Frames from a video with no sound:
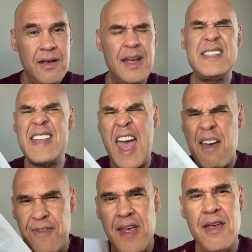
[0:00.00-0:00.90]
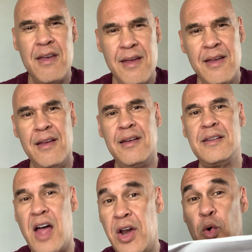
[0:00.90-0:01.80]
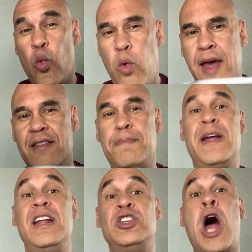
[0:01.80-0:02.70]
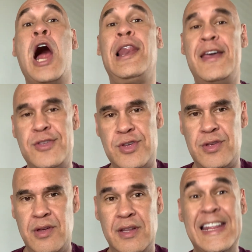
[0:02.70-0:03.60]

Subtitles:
It's heavy, not in weight, but in knowledge.